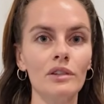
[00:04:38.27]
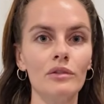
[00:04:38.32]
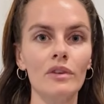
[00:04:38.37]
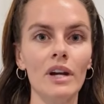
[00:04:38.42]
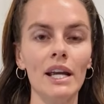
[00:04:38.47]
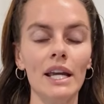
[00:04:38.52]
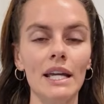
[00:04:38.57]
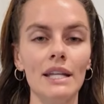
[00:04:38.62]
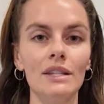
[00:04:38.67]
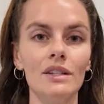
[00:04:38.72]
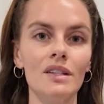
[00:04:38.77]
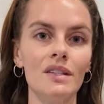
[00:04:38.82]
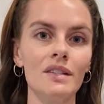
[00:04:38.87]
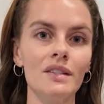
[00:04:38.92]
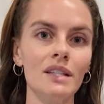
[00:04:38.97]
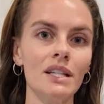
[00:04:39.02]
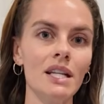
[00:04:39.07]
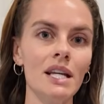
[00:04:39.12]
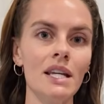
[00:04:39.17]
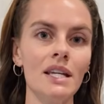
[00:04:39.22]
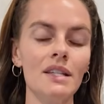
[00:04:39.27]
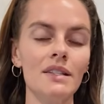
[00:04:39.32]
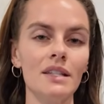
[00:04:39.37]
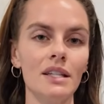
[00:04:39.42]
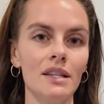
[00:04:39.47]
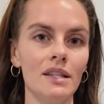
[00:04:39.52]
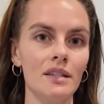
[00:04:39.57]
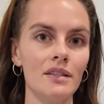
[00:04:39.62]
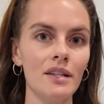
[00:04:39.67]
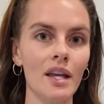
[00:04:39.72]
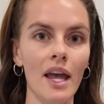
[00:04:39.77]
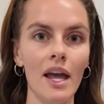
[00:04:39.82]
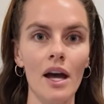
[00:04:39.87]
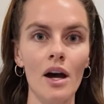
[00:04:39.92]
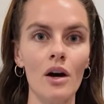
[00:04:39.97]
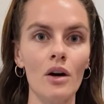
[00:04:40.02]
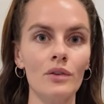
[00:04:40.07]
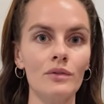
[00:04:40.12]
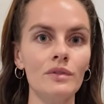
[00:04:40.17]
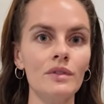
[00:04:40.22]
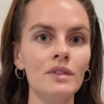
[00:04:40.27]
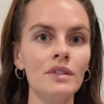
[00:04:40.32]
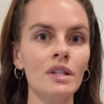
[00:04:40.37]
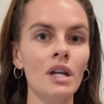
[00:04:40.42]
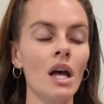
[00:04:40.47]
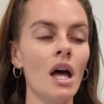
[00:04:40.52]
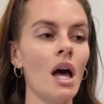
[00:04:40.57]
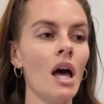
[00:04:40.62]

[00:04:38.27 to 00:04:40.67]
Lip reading: great in the cities, in the towns.